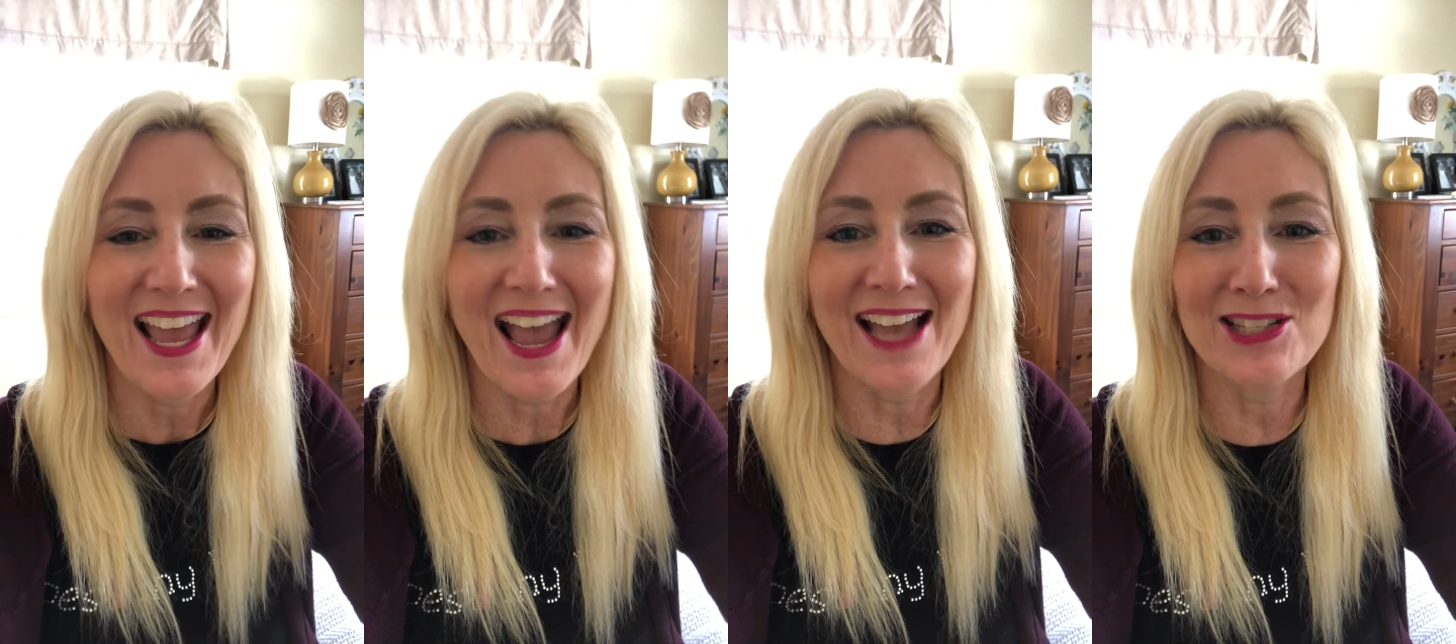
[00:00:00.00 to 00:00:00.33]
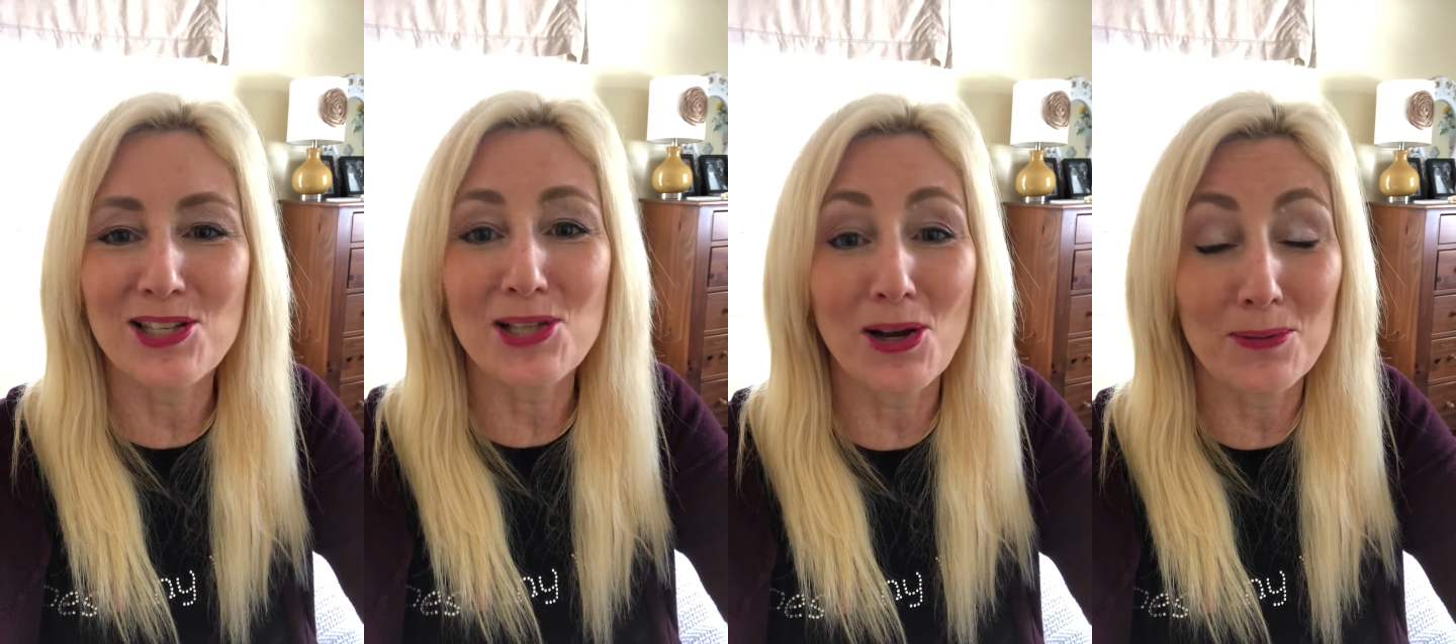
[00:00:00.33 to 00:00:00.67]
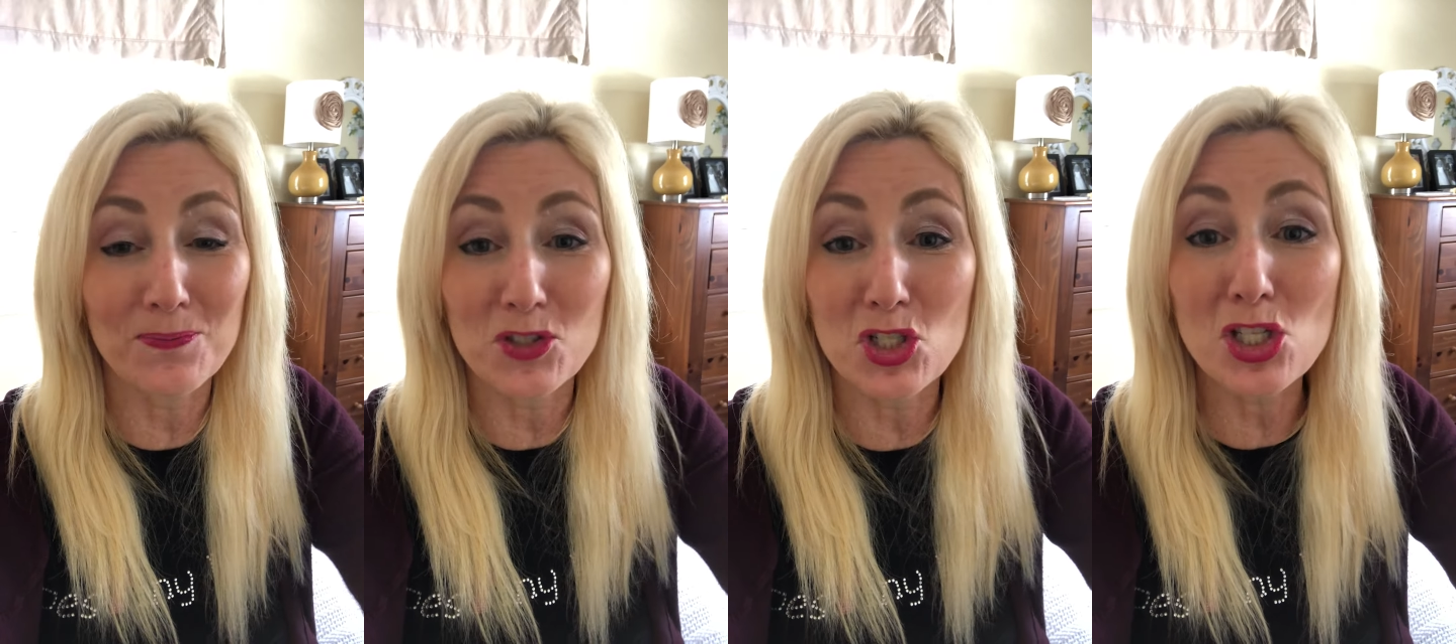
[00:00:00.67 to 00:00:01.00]
And
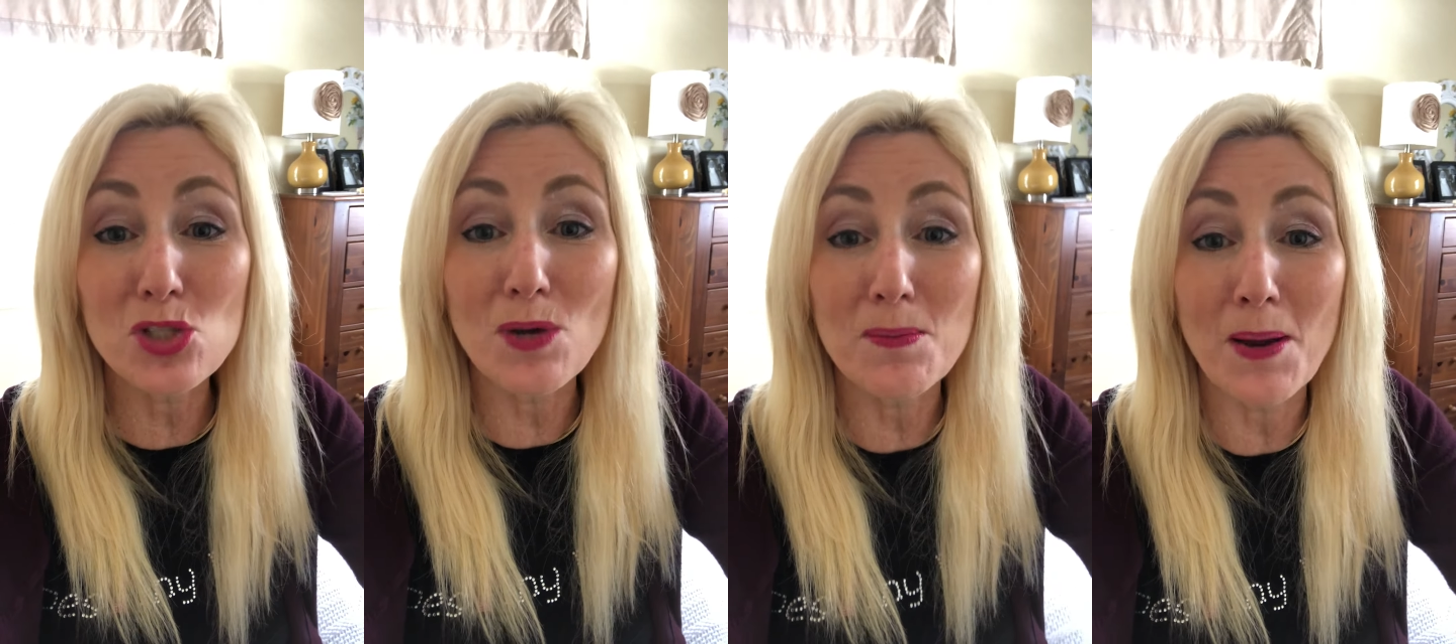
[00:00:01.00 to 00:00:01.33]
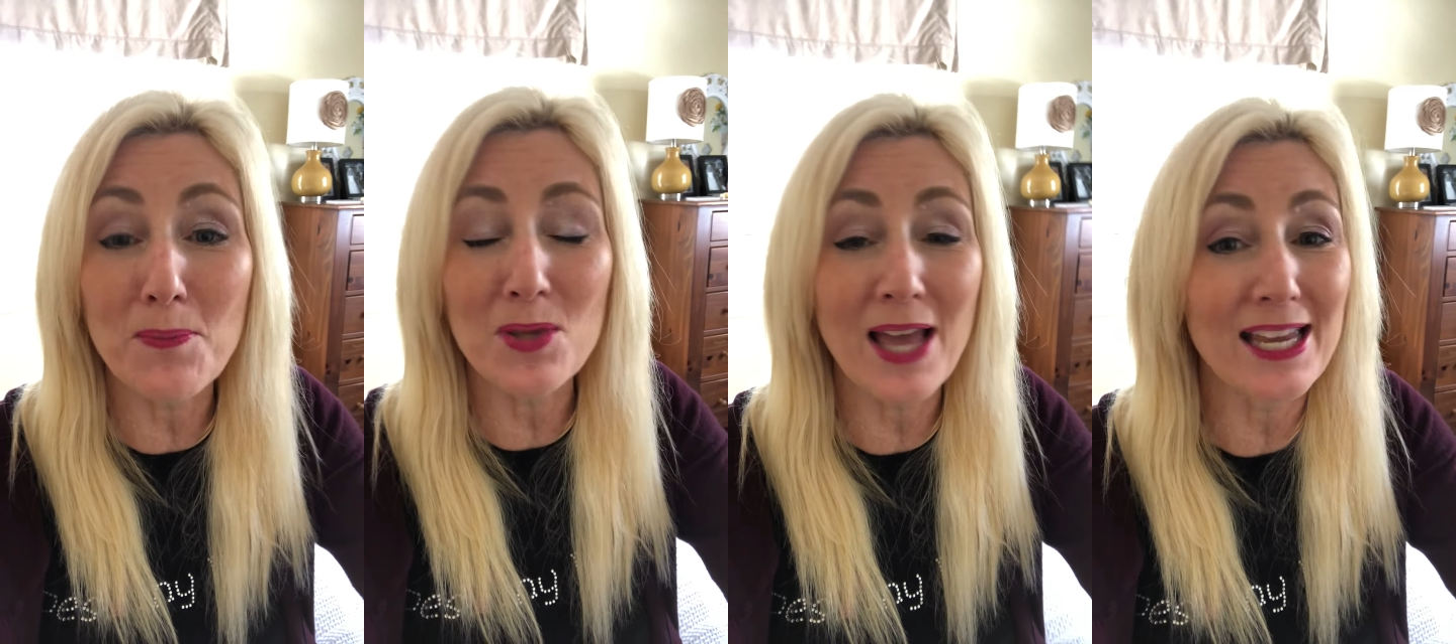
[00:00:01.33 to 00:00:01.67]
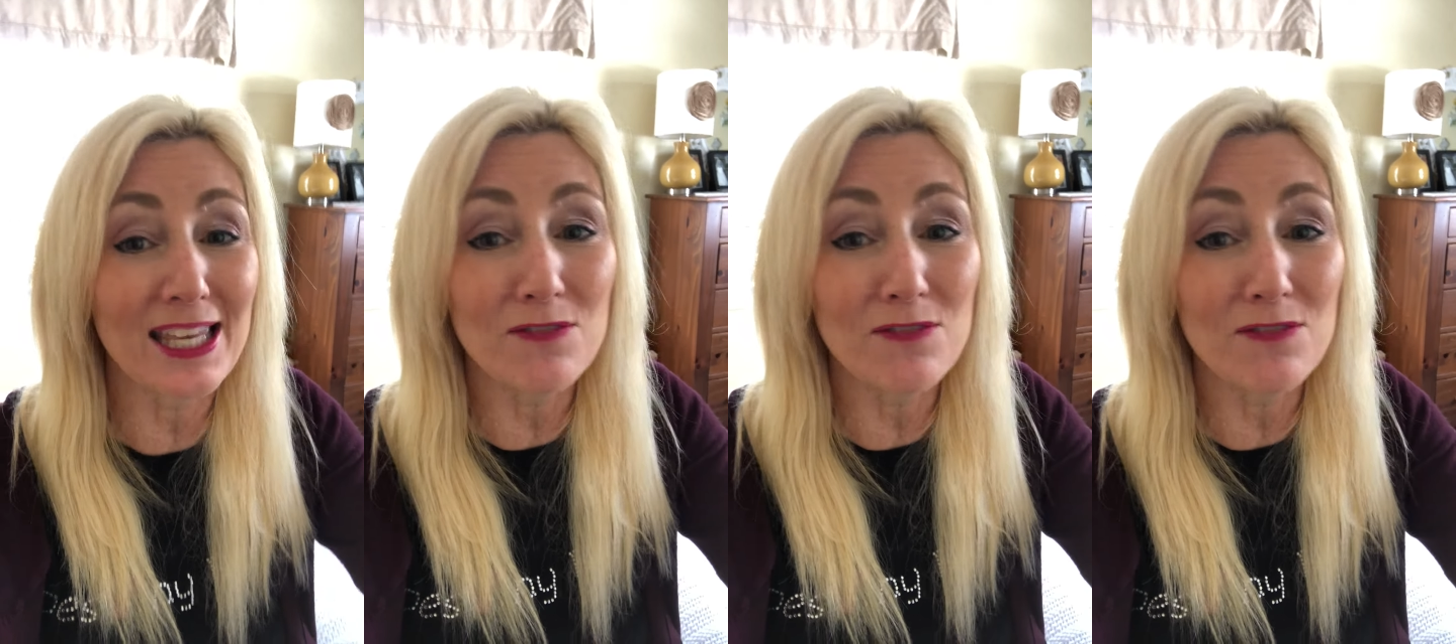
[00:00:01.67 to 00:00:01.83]
so just remember that.